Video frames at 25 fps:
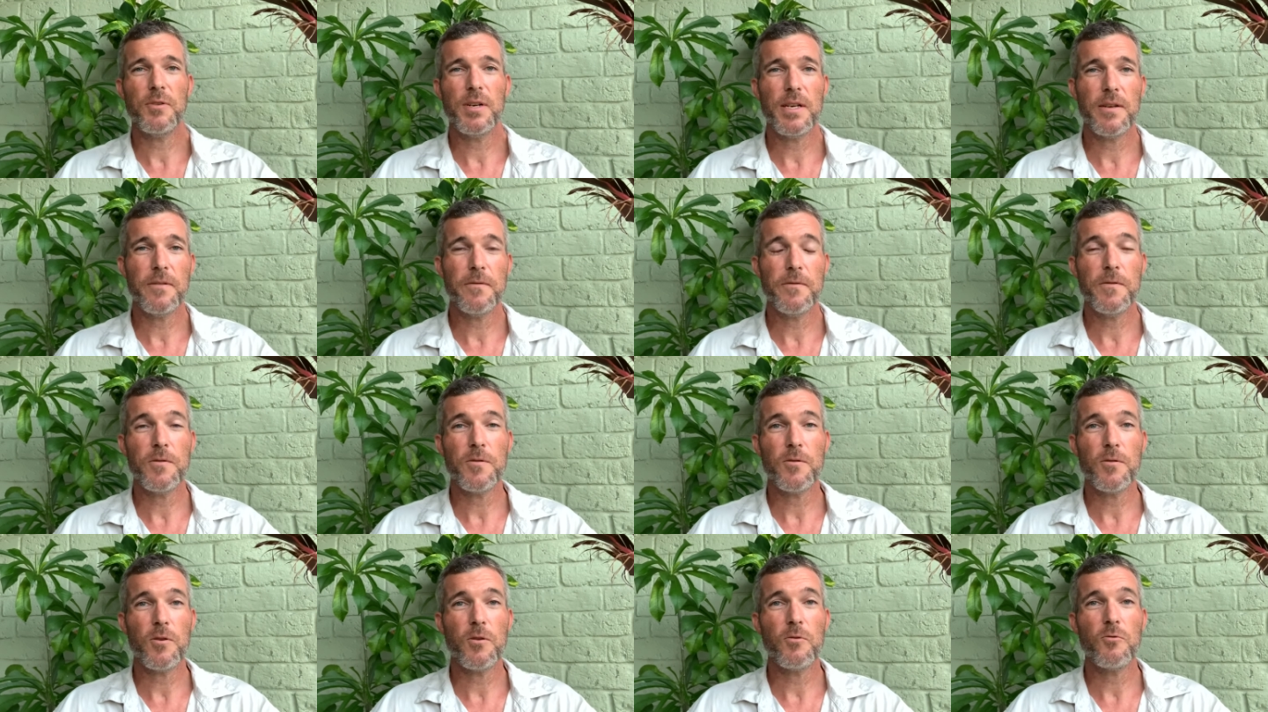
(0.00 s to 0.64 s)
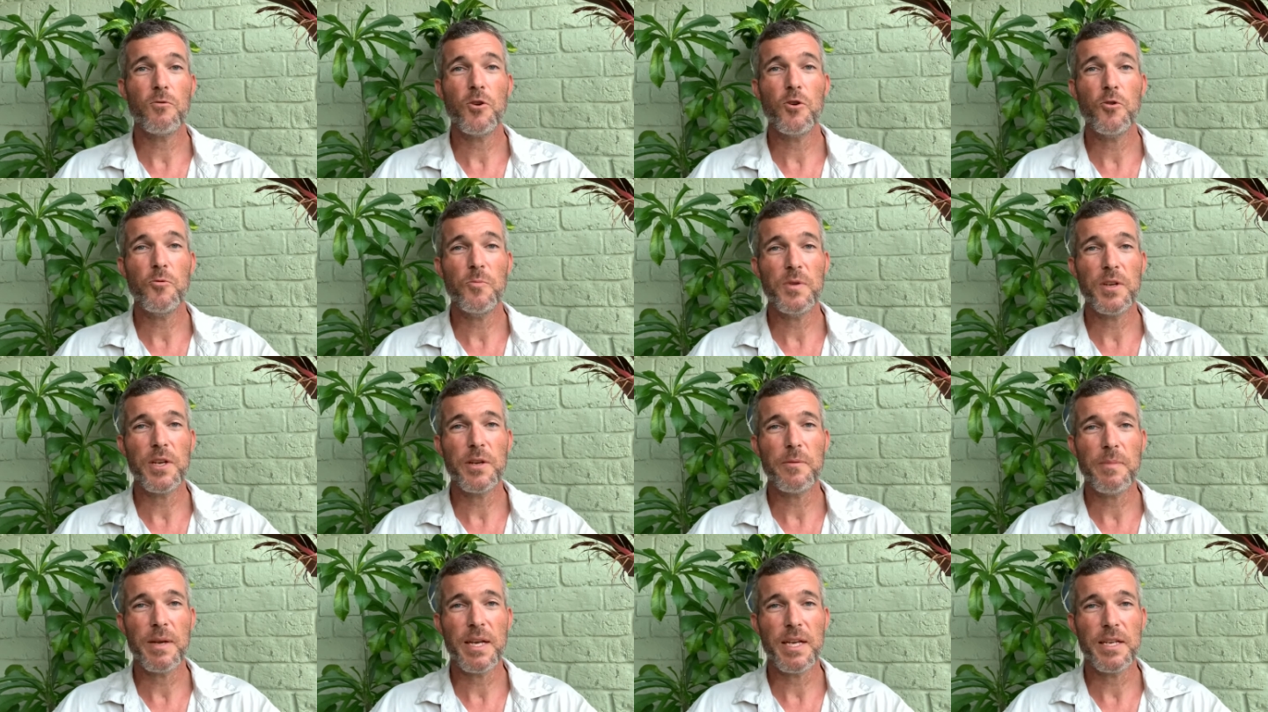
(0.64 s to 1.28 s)
have your
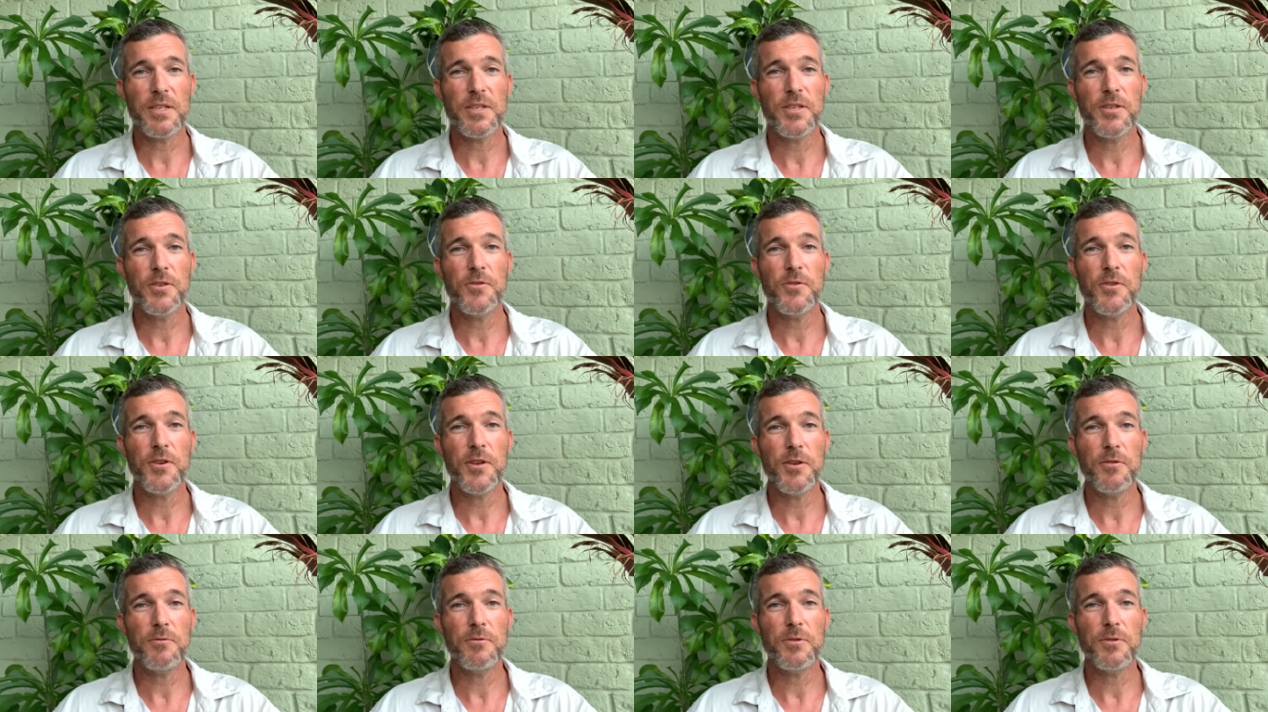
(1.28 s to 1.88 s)
aerobic bacteria,